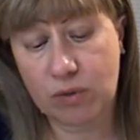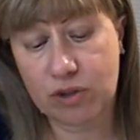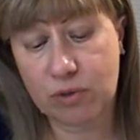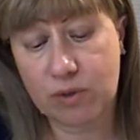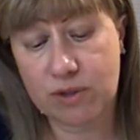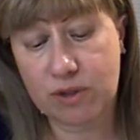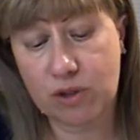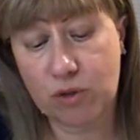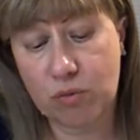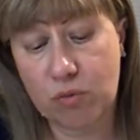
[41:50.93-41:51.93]
when she
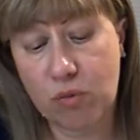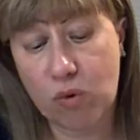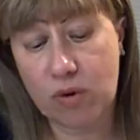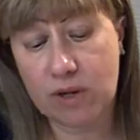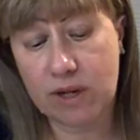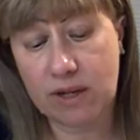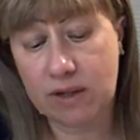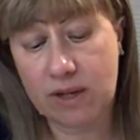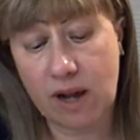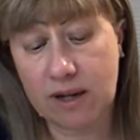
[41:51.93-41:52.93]
was a newborn, and
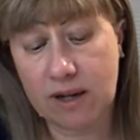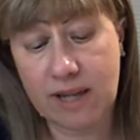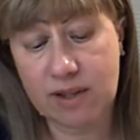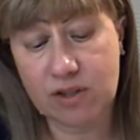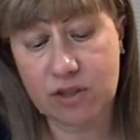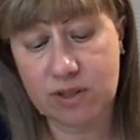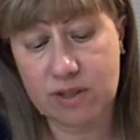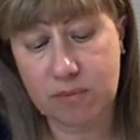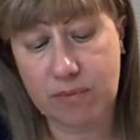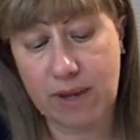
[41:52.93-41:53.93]
then again
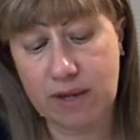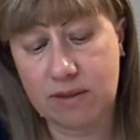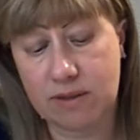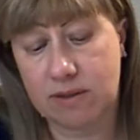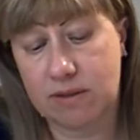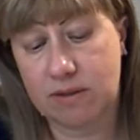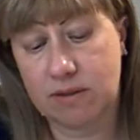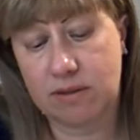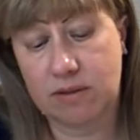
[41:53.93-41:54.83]
she's abandoned.